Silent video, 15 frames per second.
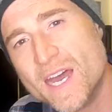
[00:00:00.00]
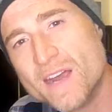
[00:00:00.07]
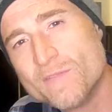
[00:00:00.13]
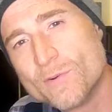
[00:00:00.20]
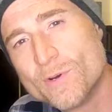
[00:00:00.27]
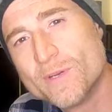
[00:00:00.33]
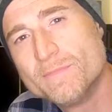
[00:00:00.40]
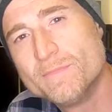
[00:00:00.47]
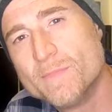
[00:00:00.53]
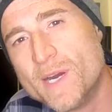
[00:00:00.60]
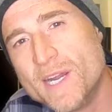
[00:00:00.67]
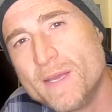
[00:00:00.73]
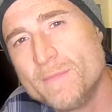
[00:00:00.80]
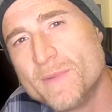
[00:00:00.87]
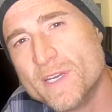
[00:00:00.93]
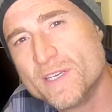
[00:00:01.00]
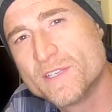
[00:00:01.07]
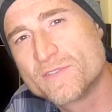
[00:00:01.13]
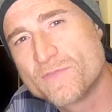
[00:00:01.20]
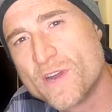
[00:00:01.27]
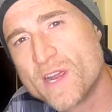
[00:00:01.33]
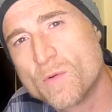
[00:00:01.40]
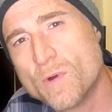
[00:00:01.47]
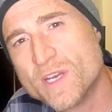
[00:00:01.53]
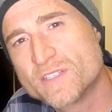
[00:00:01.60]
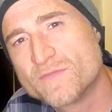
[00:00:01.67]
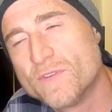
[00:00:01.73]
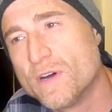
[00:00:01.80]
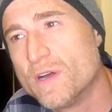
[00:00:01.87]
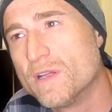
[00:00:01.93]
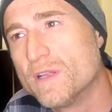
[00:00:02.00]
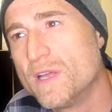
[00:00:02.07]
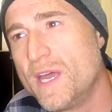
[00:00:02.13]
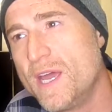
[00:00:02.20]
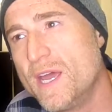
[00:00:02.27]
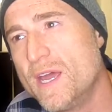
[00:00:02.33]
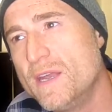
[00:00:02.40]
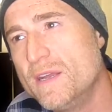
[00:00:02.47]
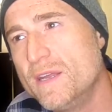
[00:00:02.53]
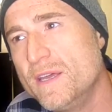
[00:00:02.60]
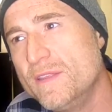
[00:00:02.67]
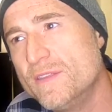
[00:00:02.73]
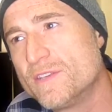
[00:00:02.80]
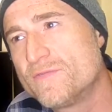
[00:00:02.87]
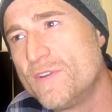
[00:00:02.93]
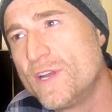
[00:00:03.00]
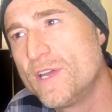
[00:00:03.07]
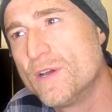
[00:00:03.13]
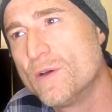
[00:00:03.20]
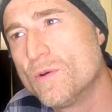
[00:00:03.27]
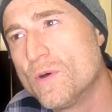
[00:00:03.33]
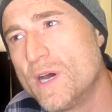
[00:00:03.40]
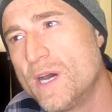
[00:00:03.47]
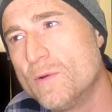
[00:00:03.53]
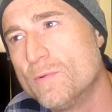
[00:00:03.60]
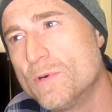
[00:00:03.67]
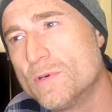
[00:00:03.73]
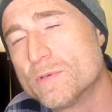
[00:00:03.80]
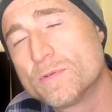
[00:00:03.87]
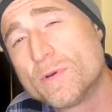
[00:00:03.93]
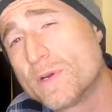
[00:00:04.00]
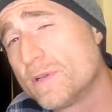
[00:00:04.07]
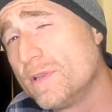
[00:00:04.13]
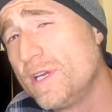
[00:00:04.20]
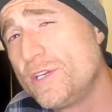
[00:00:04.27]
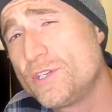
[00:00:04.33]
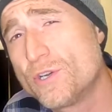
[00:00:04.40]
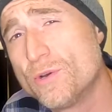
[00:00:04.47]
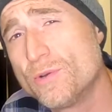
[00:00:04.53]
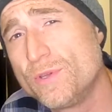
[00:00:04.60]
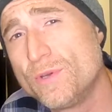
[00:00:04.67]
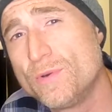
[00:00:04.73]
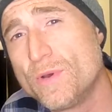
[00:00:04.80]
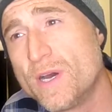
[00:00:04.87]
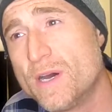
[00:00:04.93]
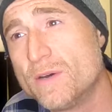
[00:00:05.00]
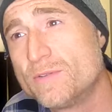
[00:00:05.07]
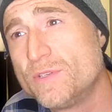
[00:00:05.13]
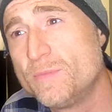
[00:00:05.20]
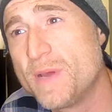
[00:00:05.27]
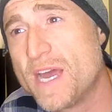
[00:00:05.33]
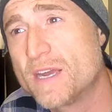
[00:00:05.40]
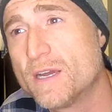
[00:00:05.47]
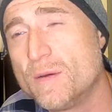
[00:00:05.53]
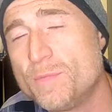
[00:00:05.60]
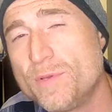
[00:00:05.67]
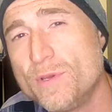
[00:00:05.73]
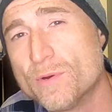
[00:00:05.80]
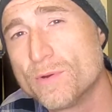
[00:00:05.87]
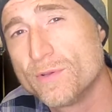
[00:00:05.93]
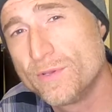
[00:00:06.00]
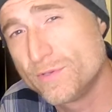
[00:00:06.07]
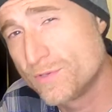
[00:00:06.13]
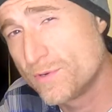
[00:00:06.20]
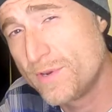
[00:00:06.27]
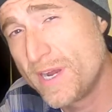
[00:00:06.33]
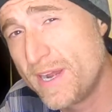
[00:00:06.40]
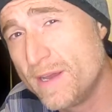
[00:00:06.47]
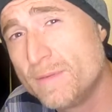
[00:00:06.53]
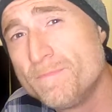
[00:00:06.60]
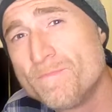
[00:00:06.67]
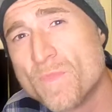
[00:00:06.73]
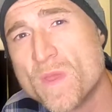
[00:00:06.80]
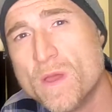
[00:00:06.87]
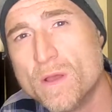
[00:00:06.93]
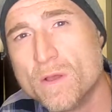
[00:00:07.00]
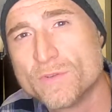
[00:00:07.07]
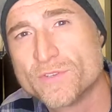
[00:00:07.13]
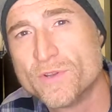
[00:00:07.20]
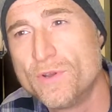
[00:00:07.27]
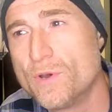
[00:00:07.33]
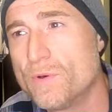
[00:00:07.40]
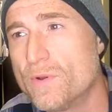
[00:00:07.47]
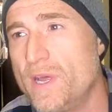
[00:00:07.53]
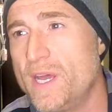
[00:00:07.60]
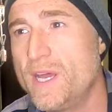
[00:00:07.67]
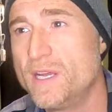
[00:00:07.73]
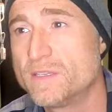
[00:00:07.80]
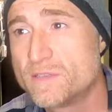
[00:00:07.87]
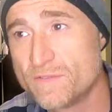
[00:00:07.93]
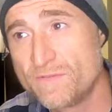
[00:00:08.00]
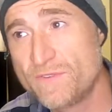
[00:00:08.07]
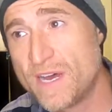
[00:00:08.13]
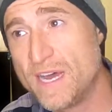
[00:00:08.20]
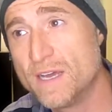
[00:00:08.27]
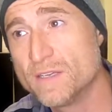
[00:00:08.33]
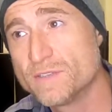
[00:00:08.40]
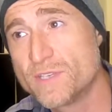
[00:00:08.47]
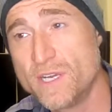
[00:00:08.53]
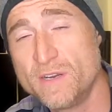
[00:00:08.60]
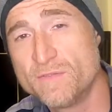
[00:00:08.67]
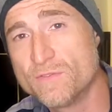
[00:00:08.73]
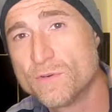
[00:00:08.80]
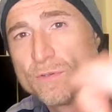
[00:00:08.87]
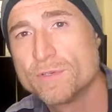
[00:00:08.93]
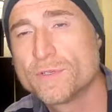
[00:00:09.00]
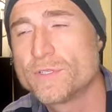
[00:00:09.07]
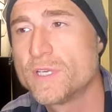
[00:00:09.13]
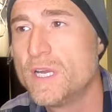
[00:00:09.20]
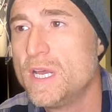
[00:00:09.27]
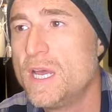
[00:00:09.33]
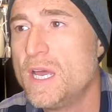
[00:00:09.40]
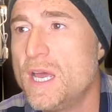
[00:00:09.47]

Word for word: Hi everyone, my name is Frank Westphal, and in this video I will quickly show you how to back up your user data, also known as files and folders,